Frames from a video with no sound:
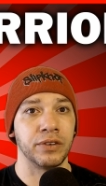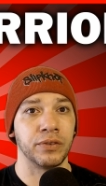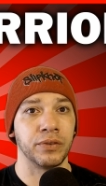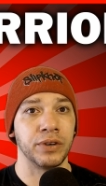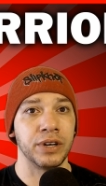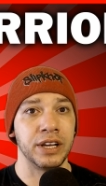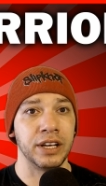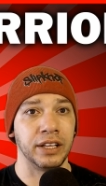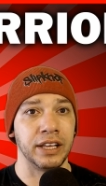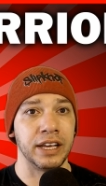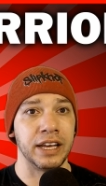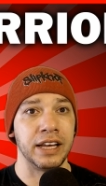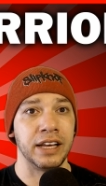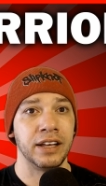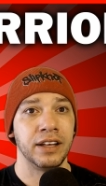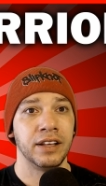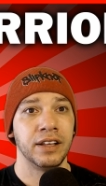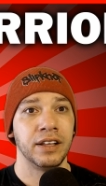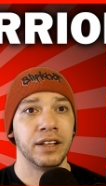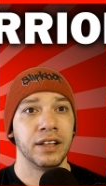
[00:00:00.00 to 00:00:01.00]
Really?
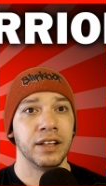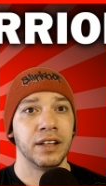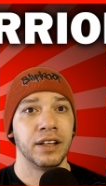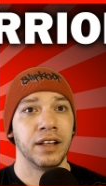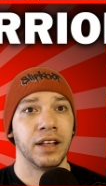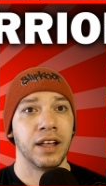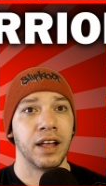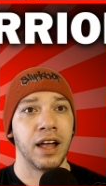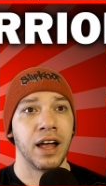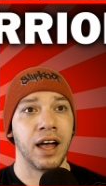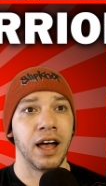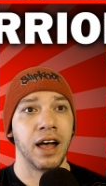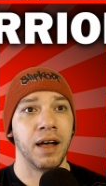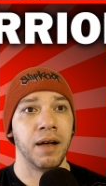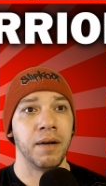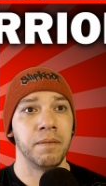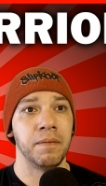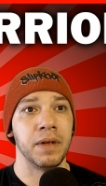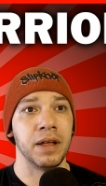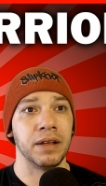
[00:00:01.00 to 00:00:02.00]

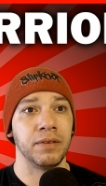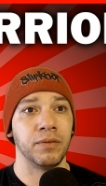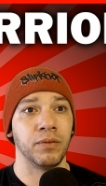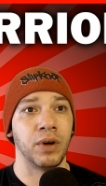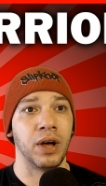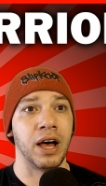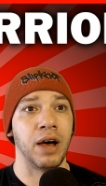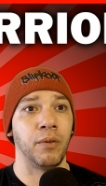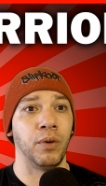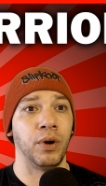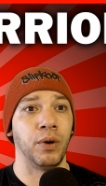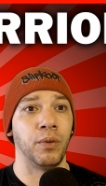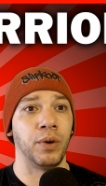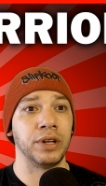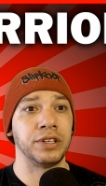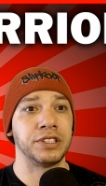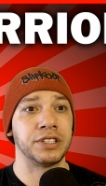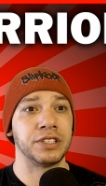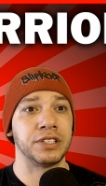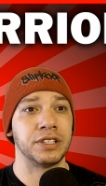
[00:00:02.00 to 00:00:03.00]
Well,
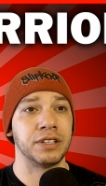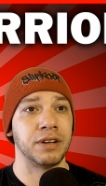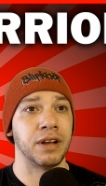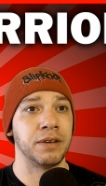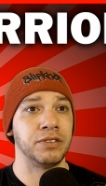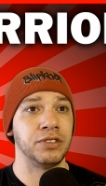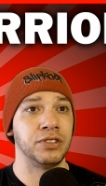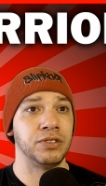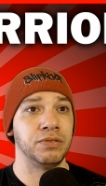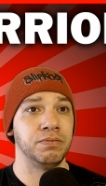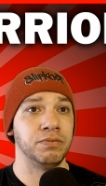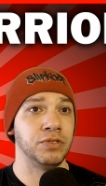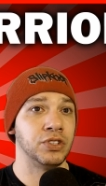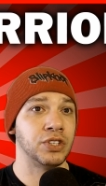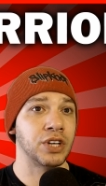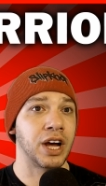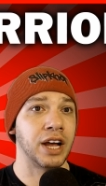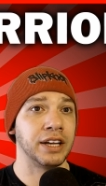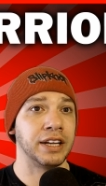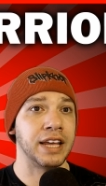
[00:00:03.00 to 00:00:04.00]
what's
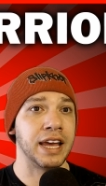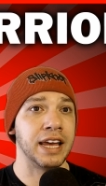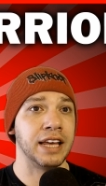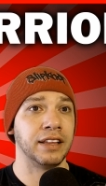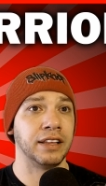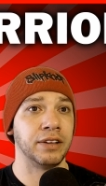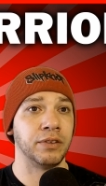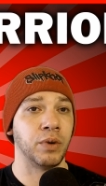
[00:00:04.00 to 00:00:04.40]
John Kalin?